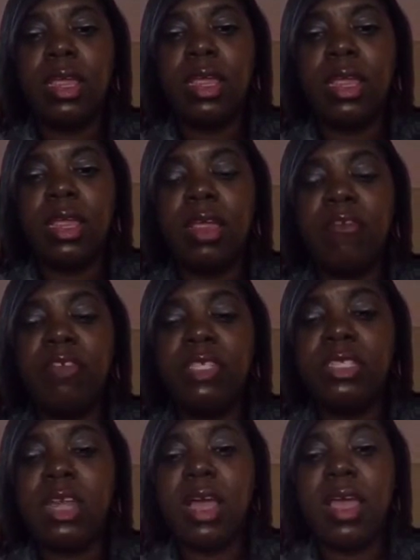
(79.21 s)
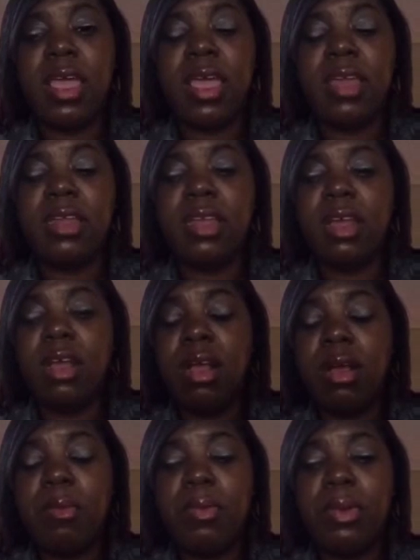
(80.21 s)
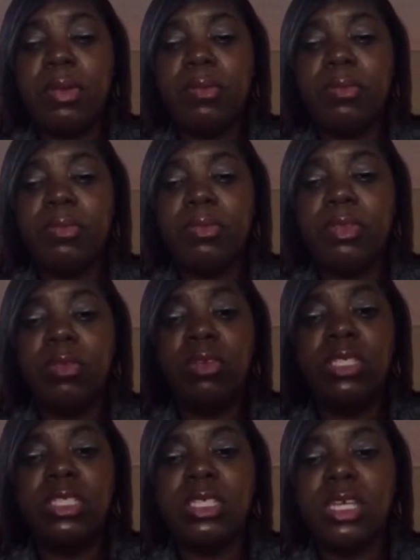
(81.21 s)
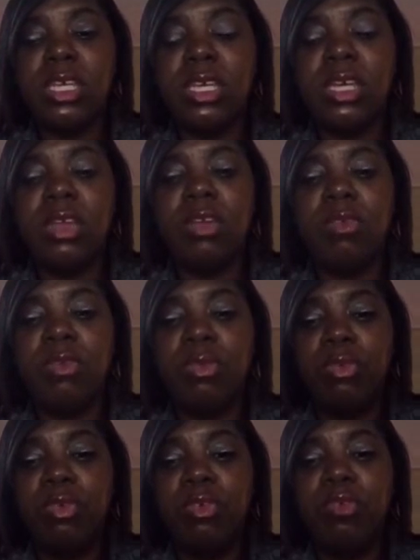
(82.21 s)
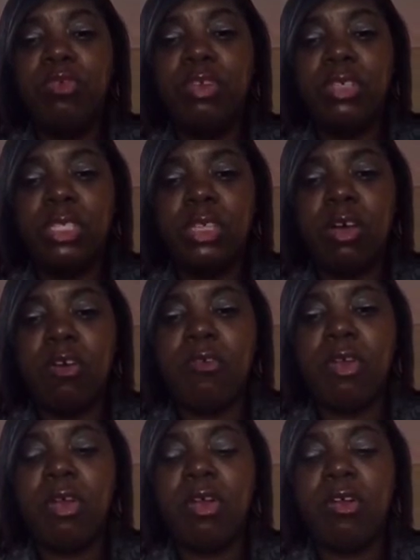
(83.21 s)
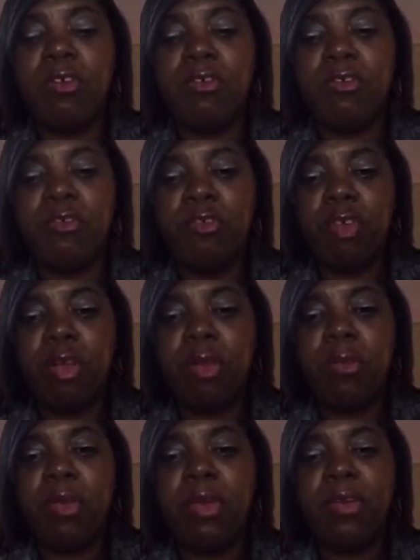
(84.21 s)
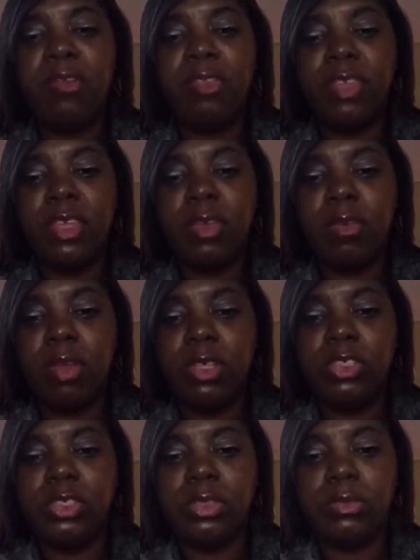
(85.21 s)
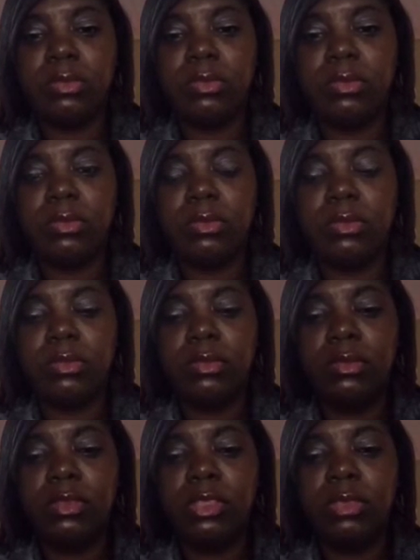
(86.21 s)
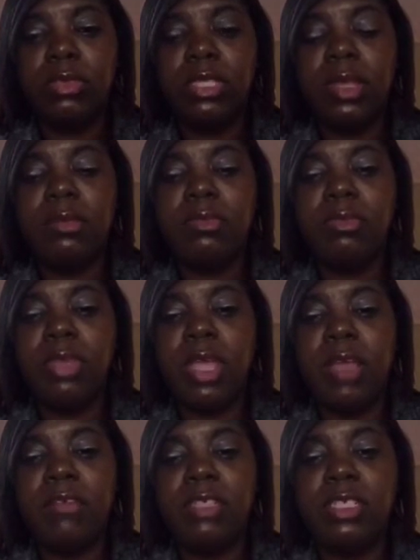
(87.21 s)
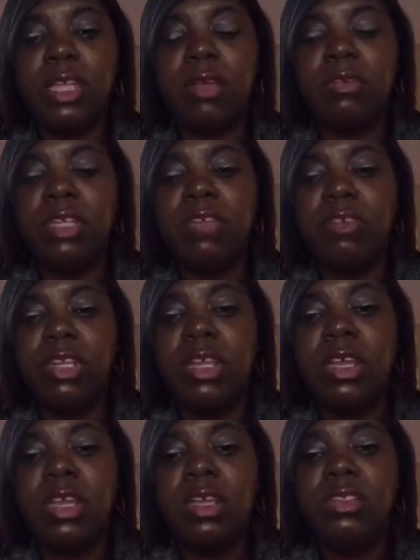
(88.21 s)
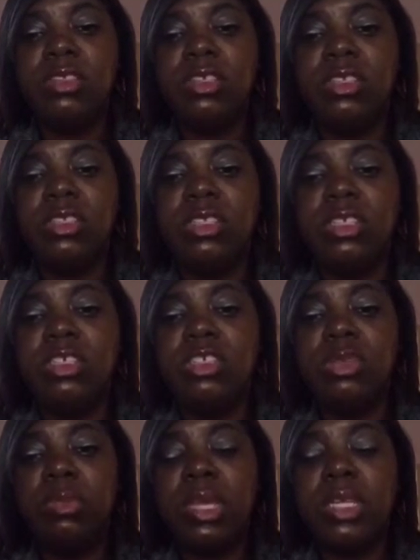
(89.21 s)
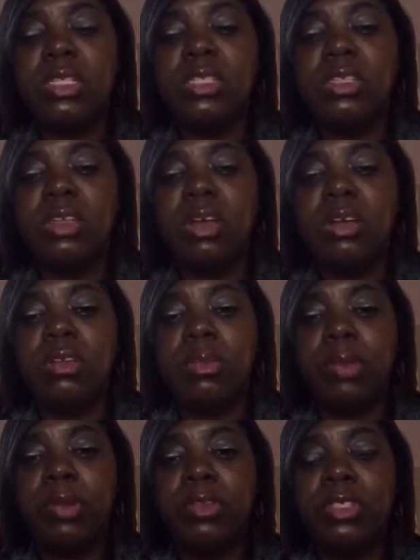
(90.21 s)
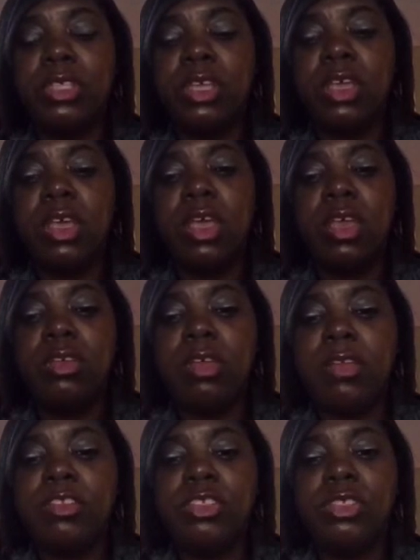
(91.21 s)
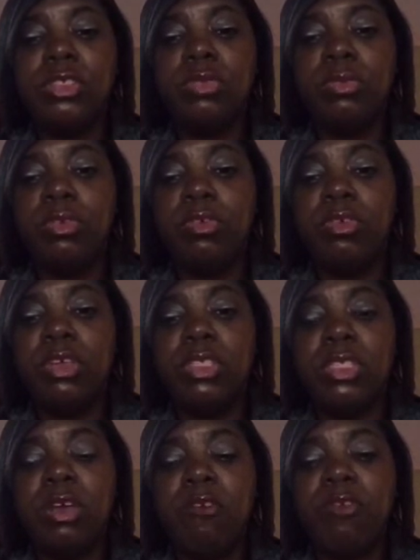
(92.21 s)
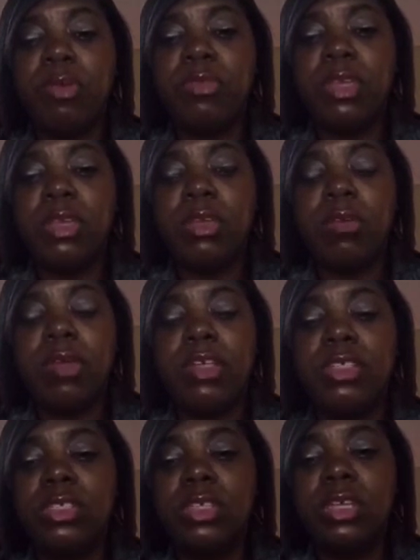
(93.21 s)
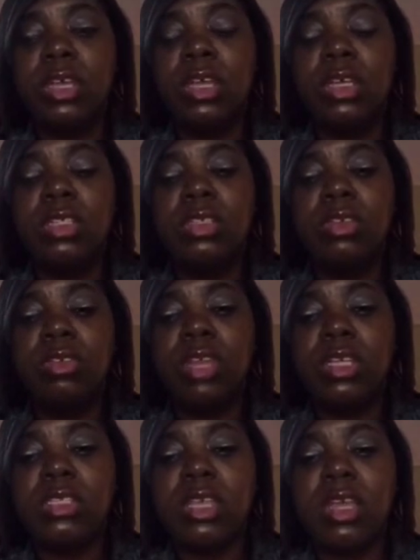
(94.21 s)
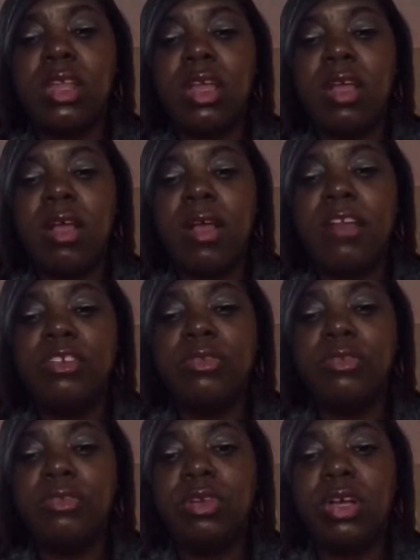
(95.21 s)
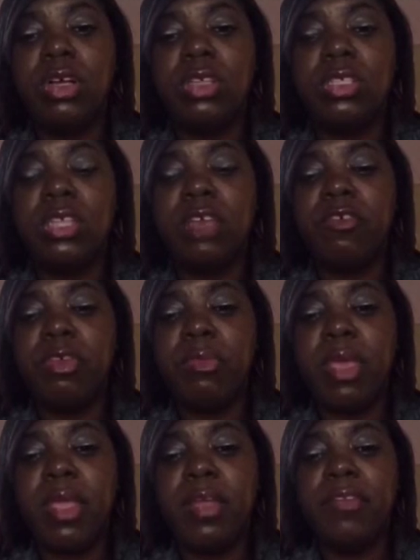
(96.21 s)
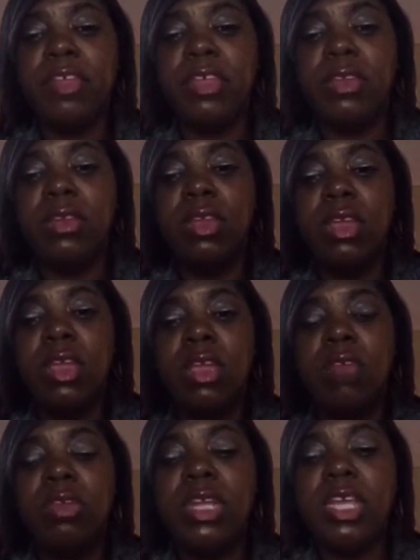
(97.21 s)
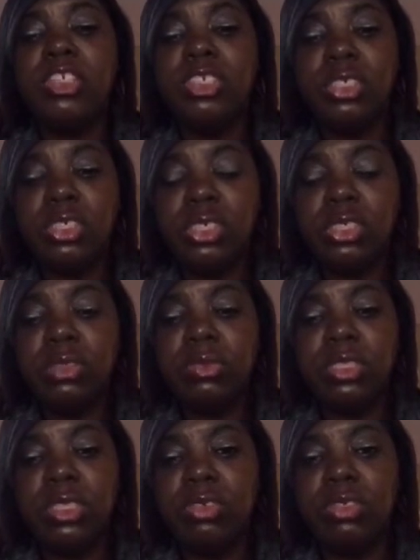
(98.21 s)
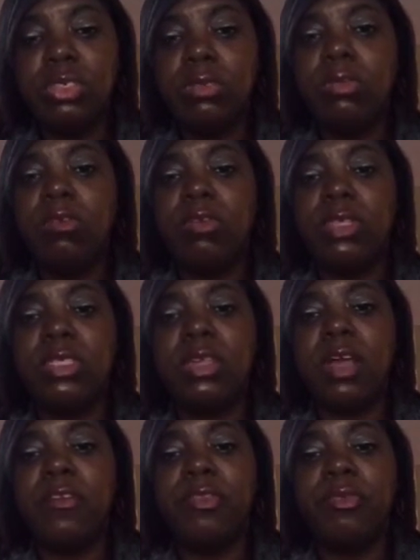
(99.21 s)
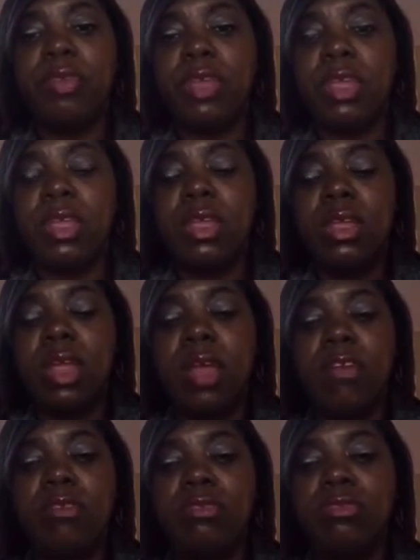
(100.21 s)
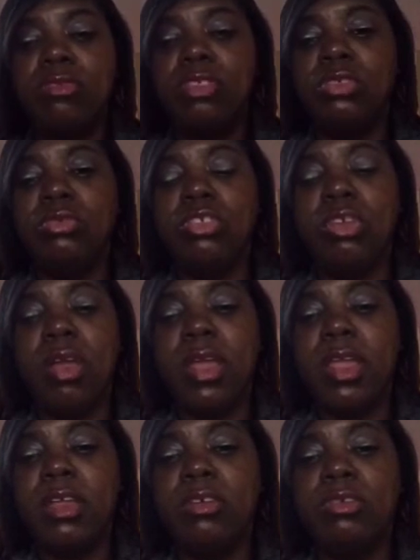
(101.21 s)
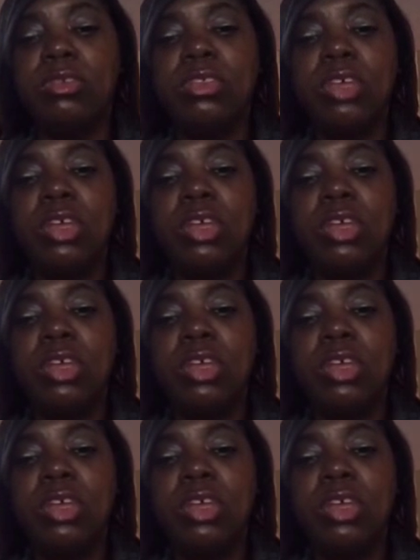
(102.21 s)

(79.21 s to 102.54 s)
If it's not adding up, once again, remove yourself from the equation. Sometimes we have to stop leaving the decision making to the other person, and you have to just remove yourself from the equation. So that's kind of how I do Steffie Math. In relationships, there's two of us, not three. I don't do triangles